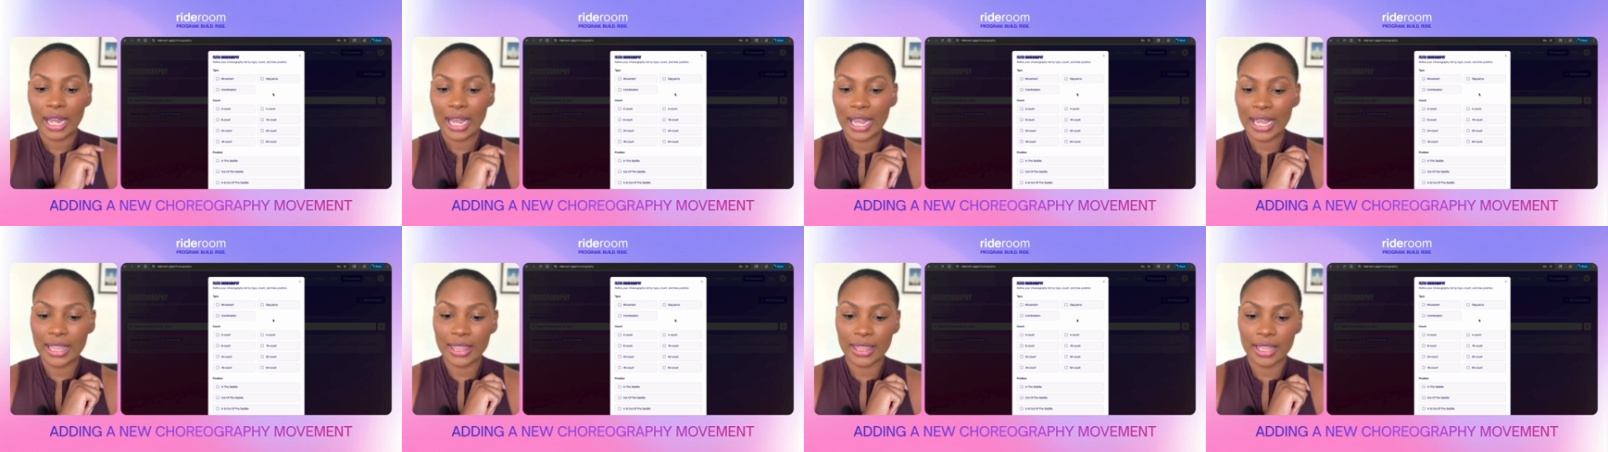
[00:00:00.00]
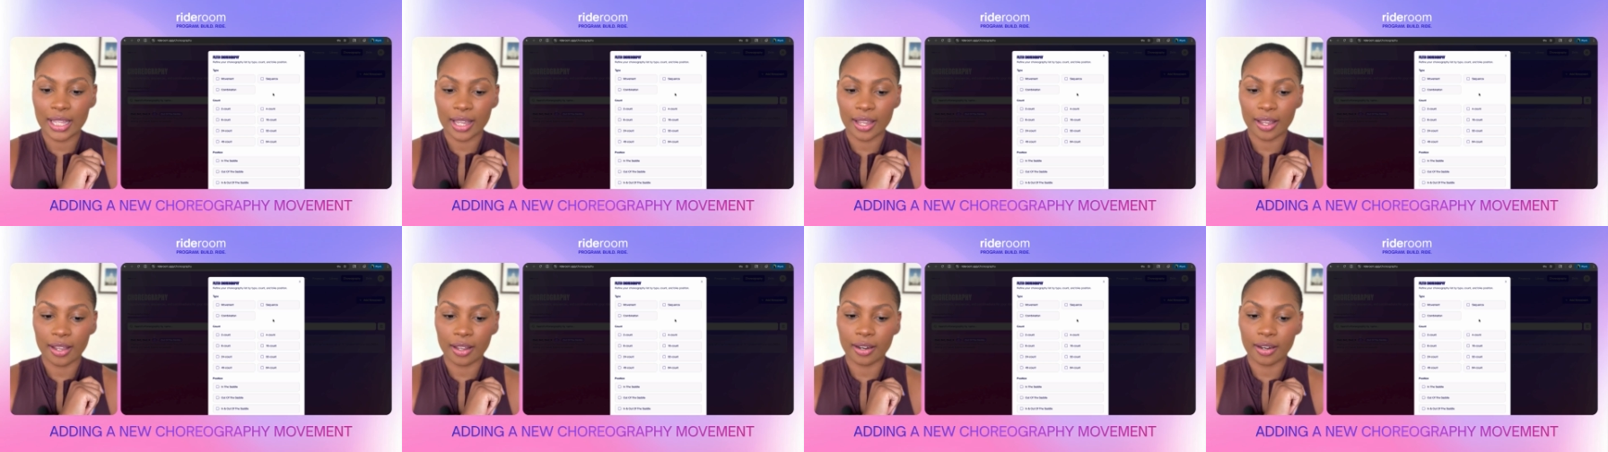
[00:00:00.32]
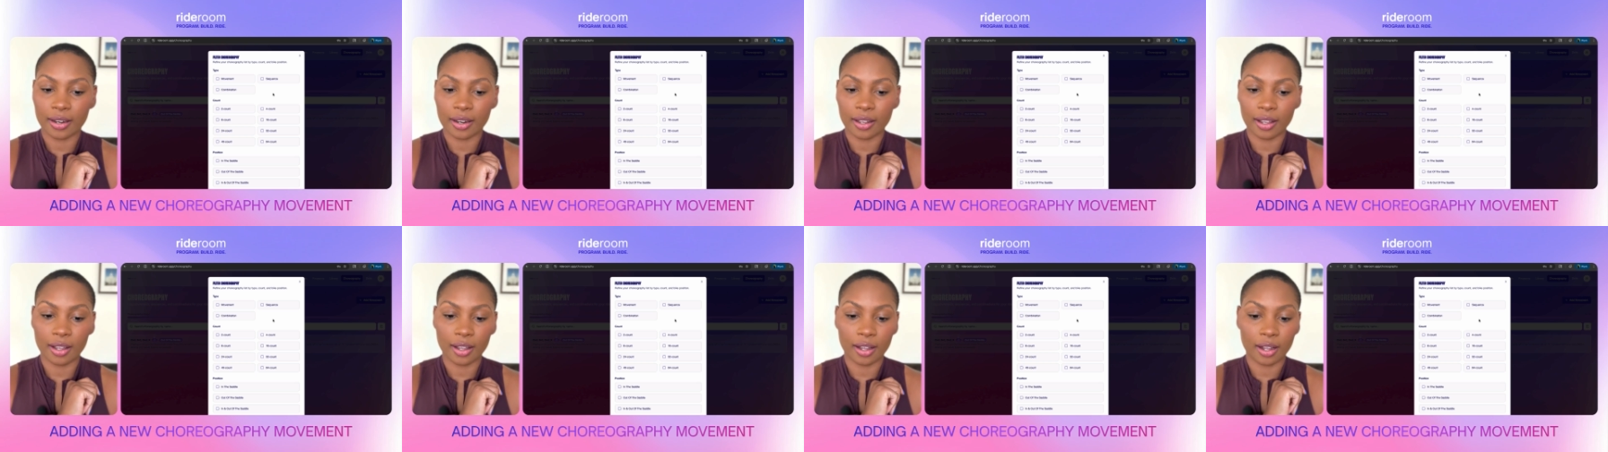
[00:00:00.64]
and
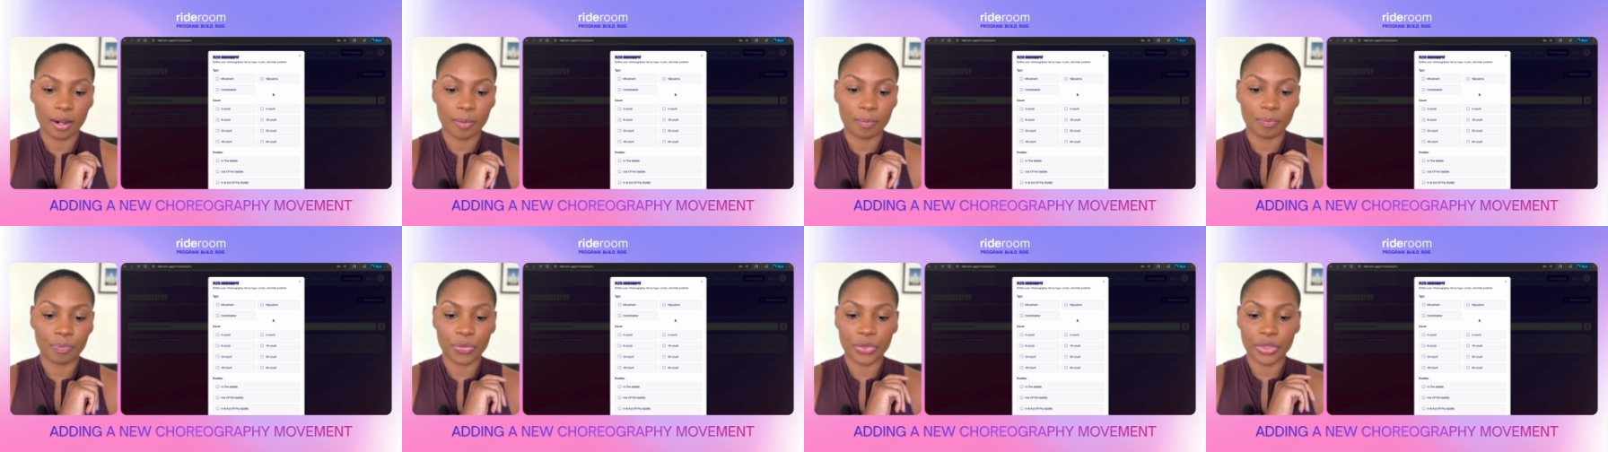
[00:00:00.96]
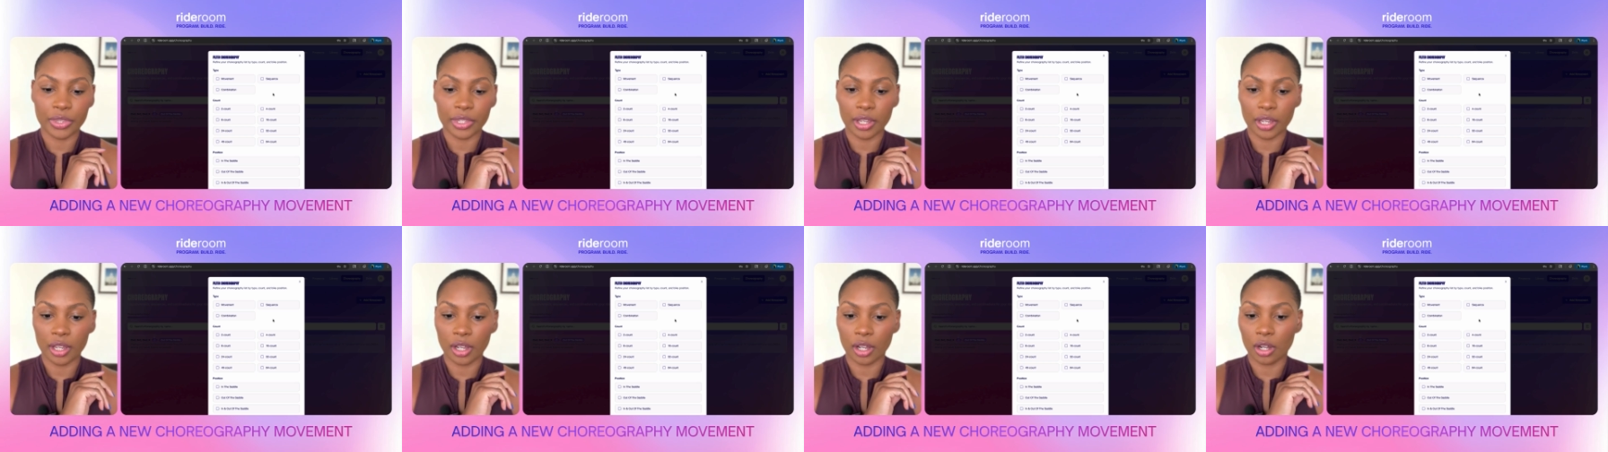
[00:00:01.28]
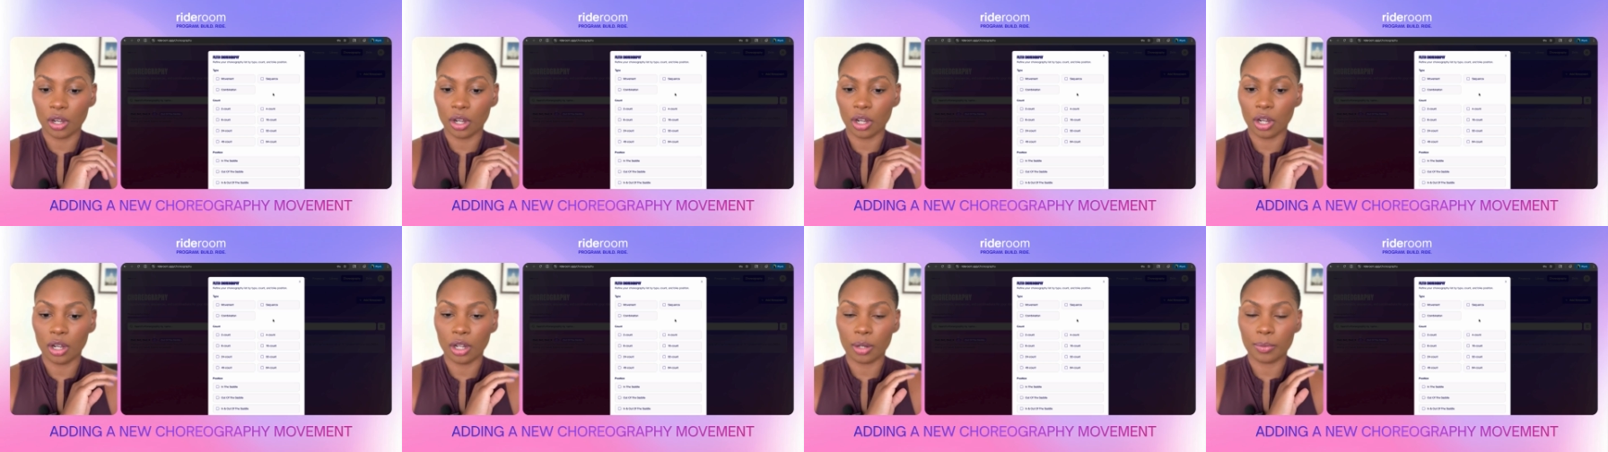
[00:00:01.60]
then
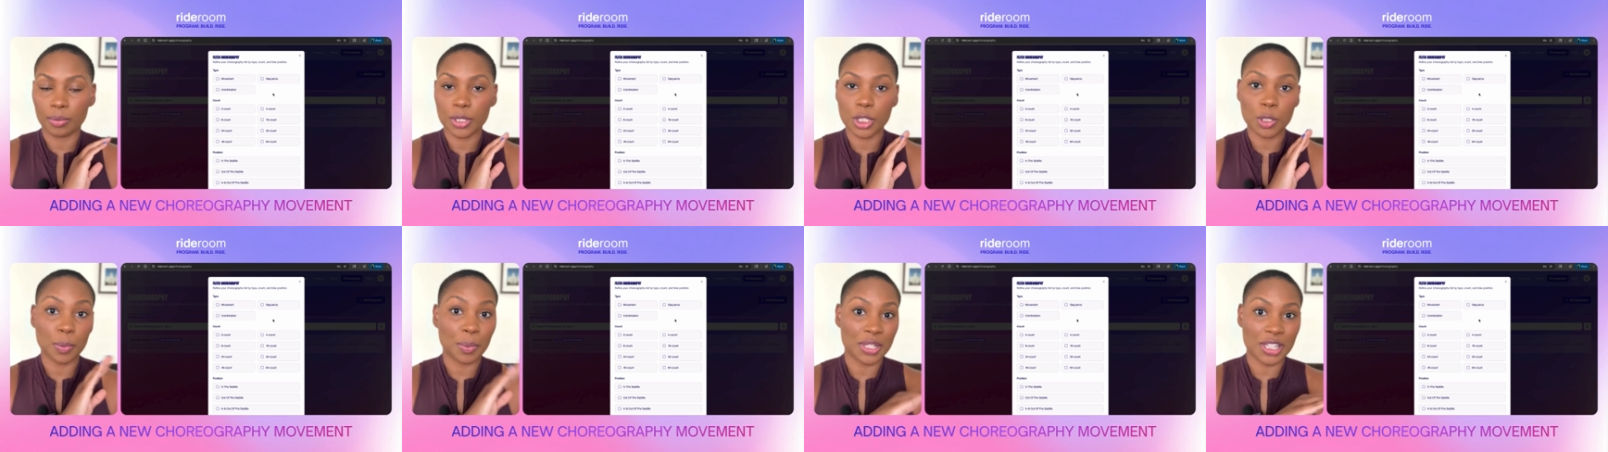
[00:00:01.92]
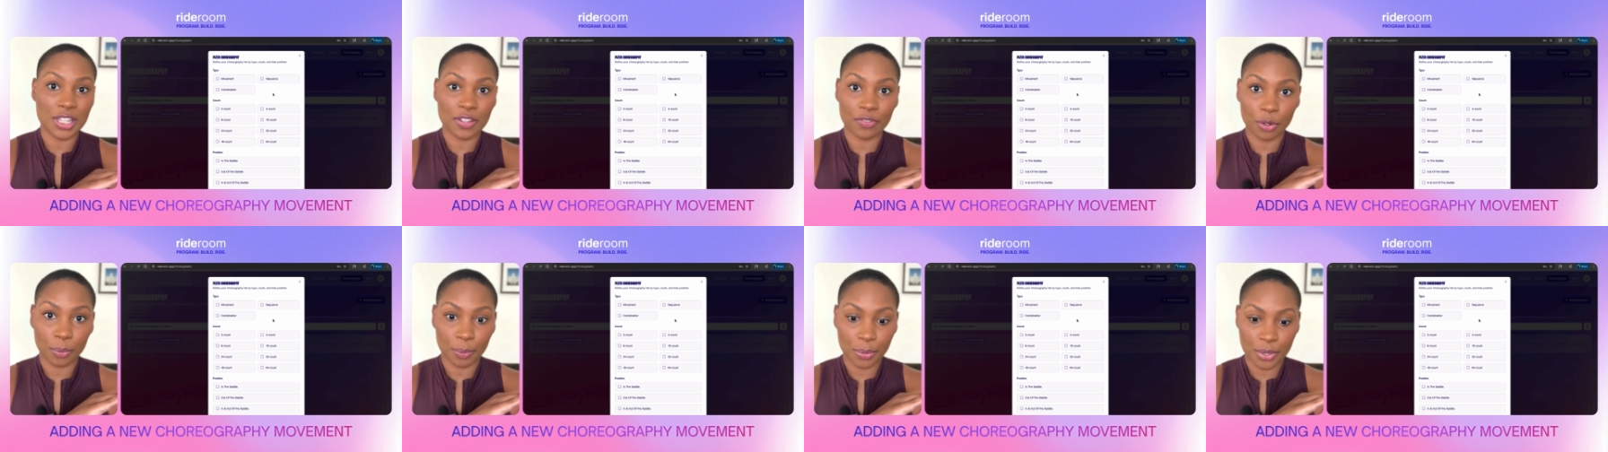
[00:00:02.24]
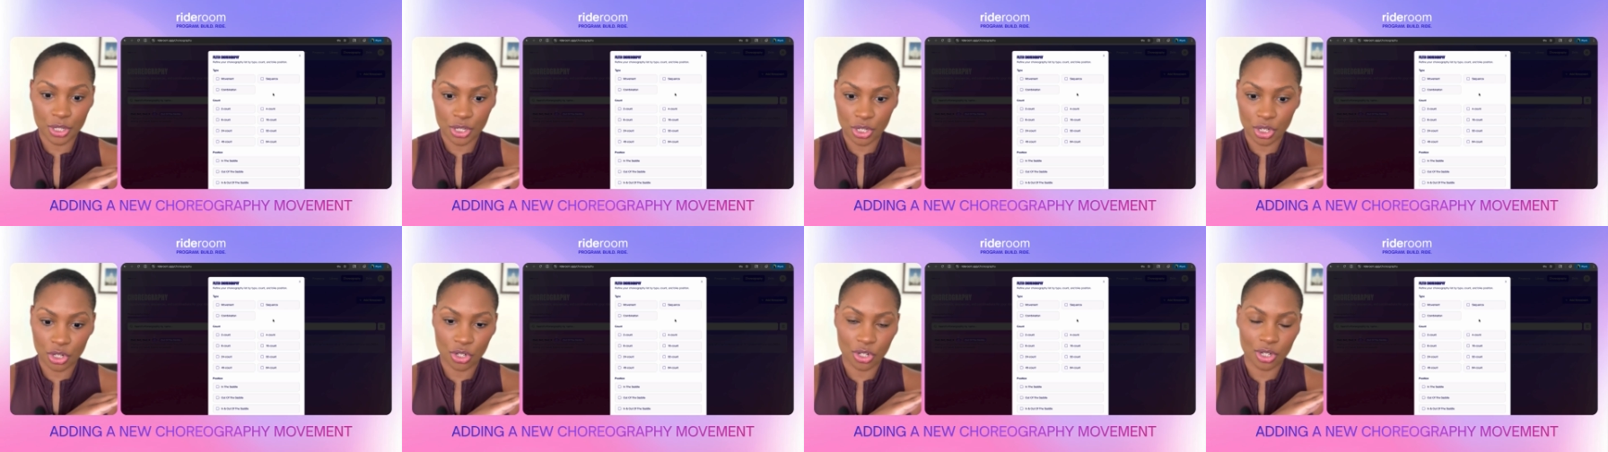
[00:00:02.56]
a specific
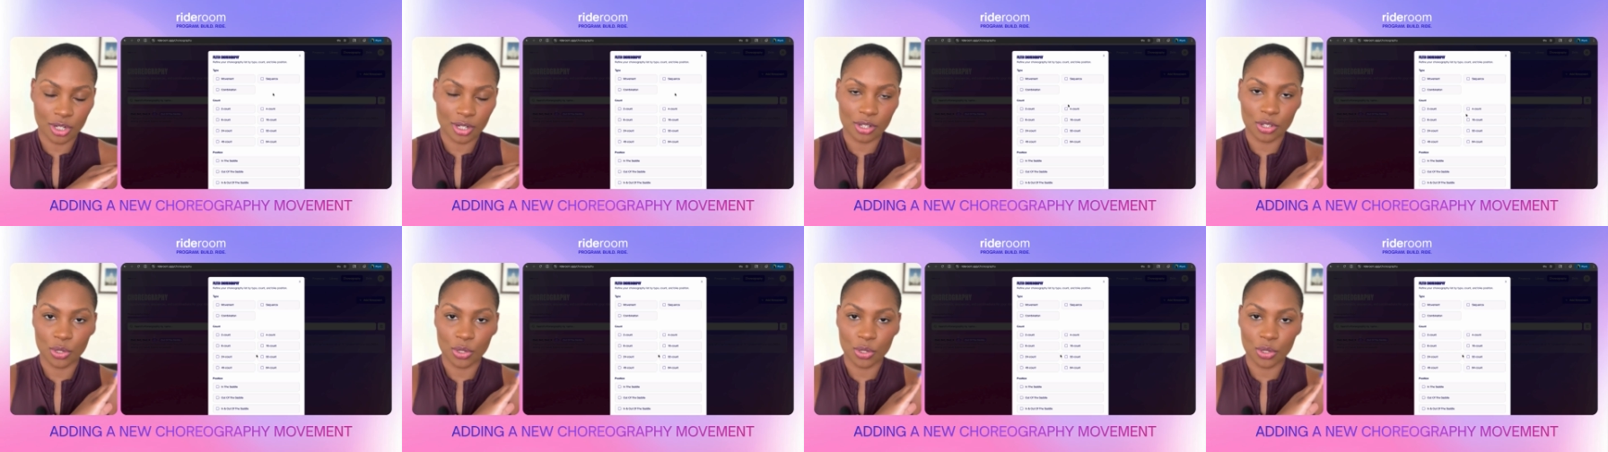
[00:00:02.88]
position.